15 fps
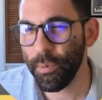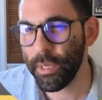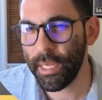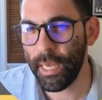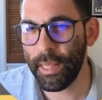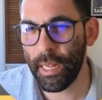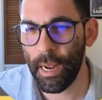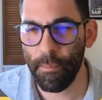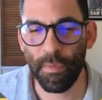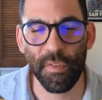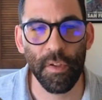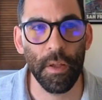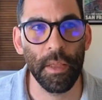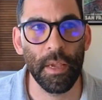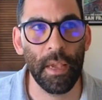pretend that I'm
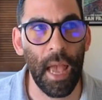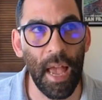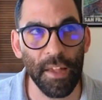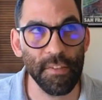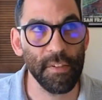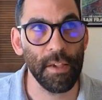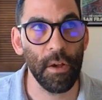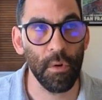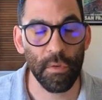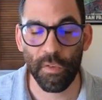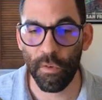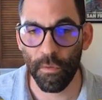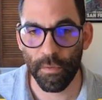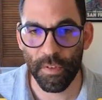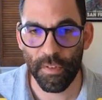selling S E O
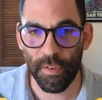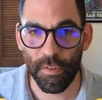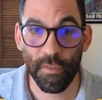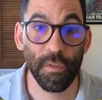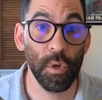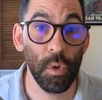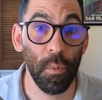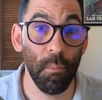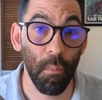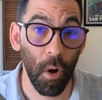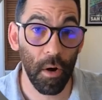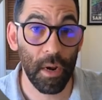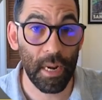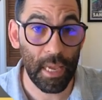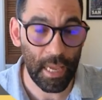services to
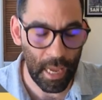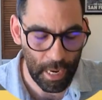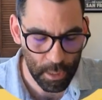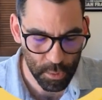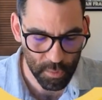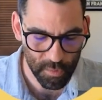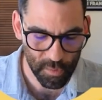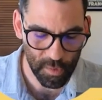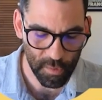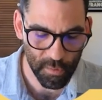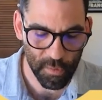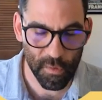marketing agencies.